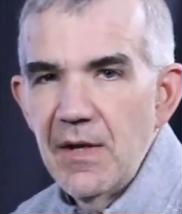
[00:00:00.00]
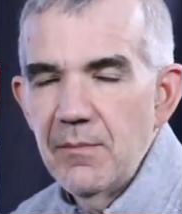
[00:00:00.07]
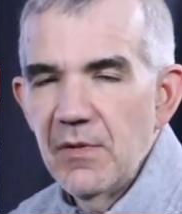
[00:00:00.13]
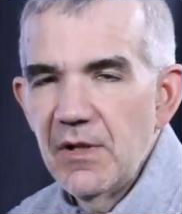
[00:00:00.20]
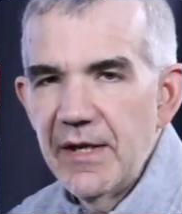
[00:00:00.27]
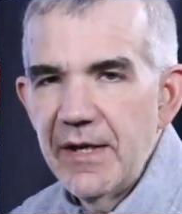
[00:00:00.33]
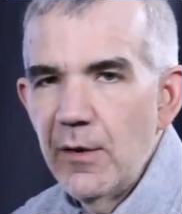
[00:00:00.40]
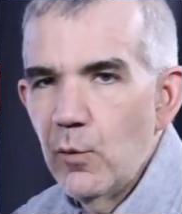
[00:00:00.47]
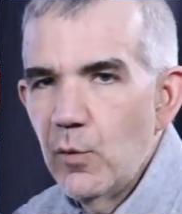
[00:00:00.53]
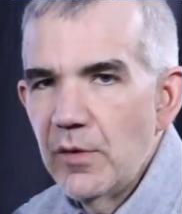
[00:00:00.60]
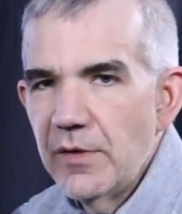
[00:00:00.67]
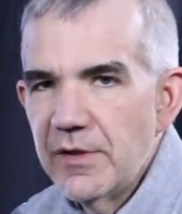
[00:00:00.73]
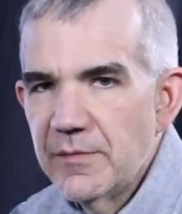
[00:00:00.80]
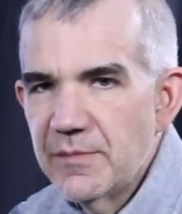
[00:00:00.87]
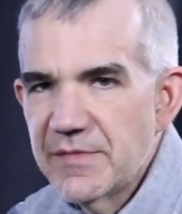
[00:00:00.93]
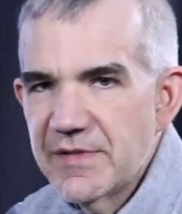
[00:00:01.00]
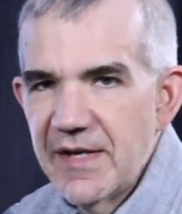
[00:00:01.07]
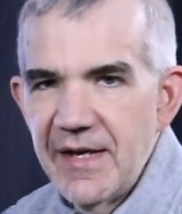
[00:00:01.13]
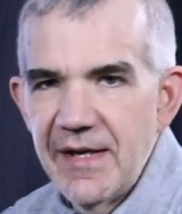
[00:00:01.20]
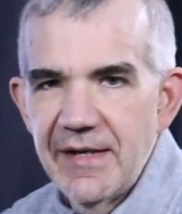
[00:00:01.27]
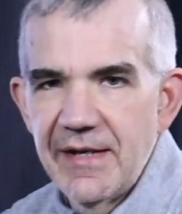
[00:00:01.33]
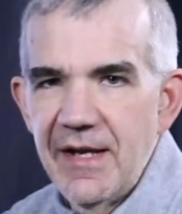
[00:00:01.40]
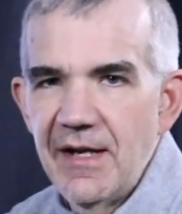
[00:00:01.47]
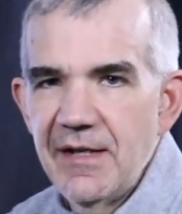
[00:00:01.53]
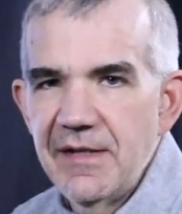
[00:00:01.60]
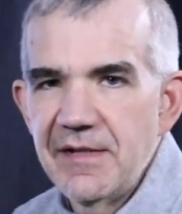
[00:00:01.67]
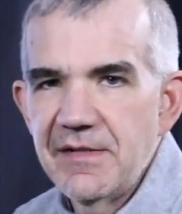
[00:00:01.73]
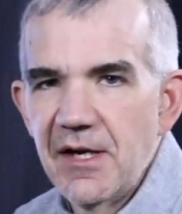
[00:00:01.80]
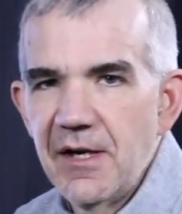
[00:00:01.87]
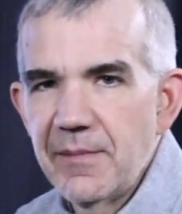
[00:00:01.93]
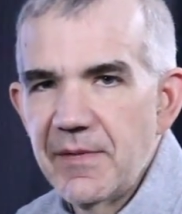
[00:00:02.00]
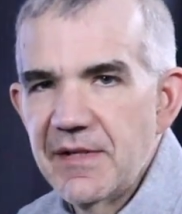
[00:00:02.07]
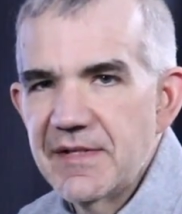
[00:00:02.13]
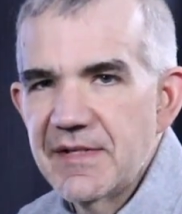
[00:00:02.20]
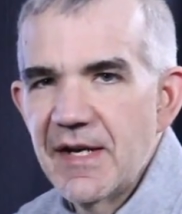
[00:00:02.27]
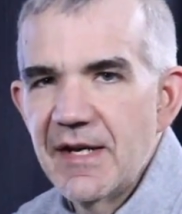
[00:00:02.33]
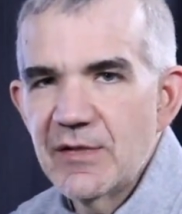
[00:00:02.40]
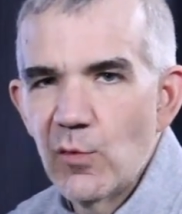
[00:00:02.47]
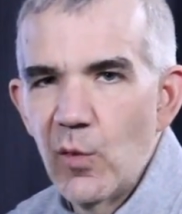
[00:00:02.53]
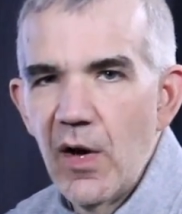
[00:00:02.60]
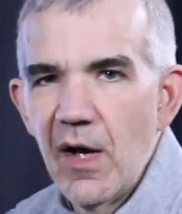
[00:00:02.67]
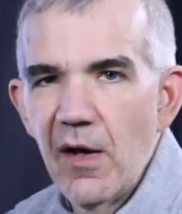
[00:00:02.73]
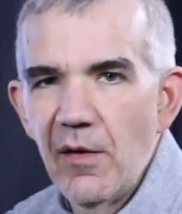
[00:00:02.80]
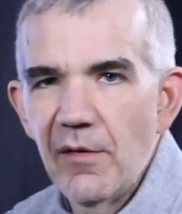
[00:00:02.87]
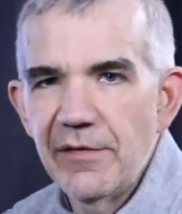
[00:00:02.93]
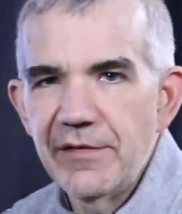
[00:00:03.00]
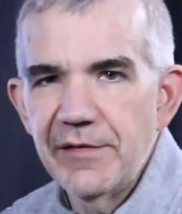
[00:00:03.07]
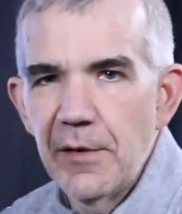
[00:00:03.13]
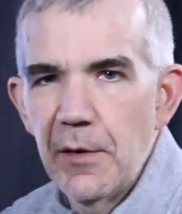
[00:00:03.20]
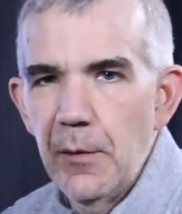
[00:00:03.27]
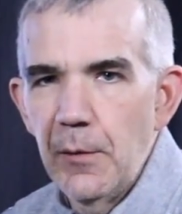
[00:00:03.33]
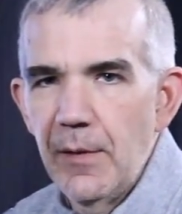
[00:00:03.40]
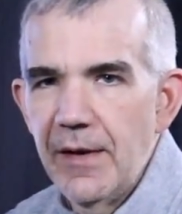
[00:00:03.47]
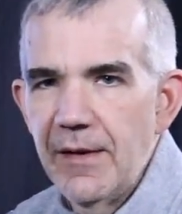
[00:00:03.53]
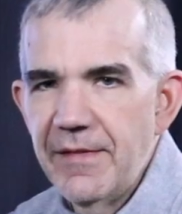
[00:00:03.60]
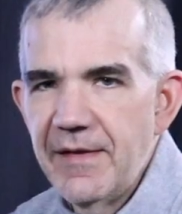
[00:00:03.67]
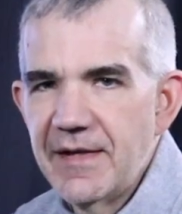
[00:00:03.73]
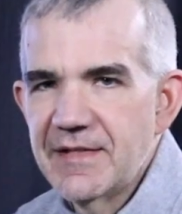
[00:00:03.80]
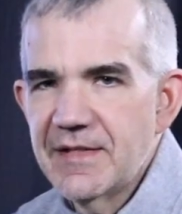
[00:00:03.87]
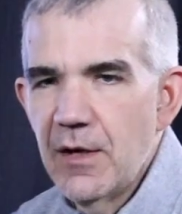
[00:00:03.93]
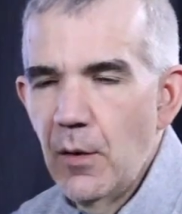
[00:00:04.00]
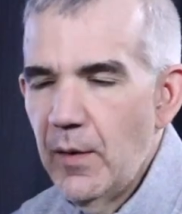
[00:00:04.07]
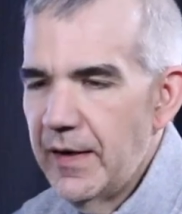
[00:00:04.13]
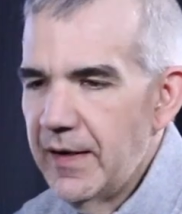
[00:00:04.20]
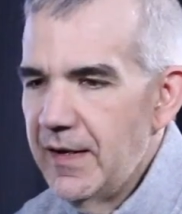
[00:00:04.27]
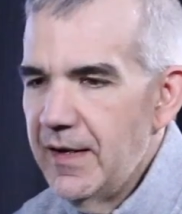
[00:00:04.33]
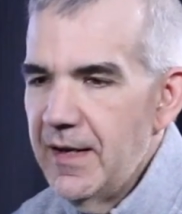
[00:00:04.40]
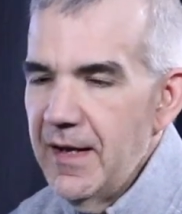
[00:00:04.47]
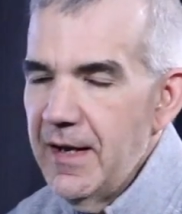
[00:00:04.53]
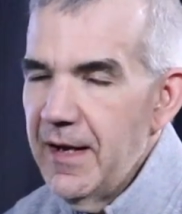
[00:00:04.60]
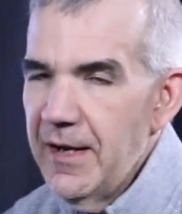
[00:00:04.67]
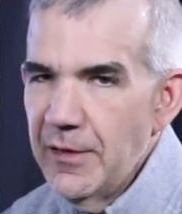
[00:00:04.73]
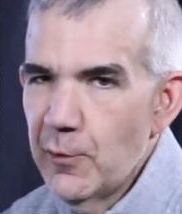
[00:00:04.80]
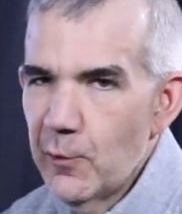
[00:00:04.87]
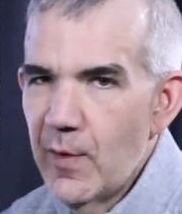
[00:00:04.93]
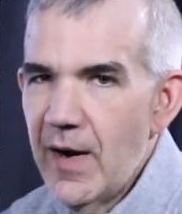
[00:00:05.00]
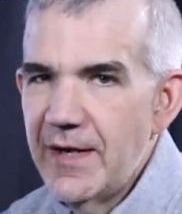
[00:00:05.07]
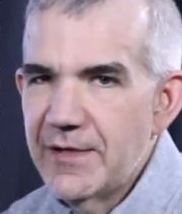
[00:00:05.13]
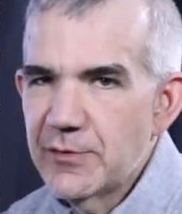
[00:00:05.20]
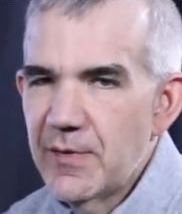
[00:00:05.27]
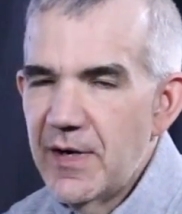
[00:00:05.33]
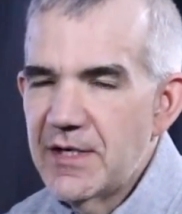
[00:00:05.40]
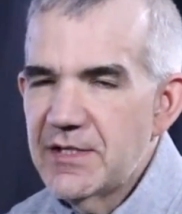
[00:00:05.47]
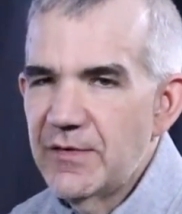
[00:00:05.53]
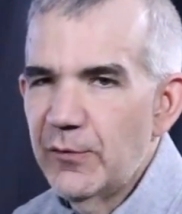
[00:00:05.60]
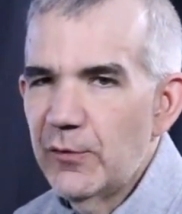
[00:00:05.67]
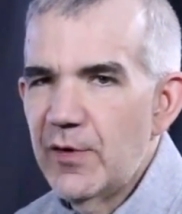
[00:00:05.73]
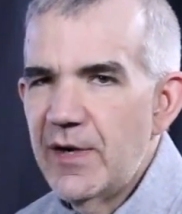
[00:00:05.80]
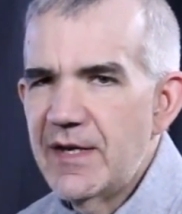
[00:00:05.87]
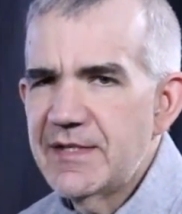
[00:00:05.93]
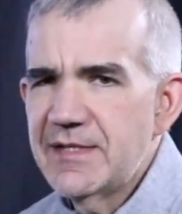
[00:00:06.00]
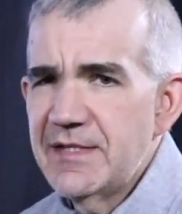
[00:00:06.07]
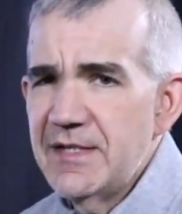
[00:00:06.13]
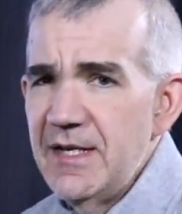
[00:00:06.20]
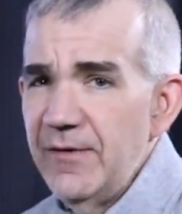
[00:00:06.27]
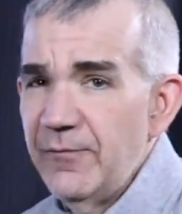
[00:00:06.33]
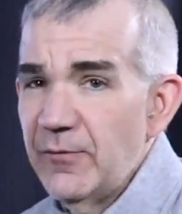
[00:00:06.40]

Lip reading: Malaya Williams and Kennedy Tompkins as well. So things going in the right direction for SC.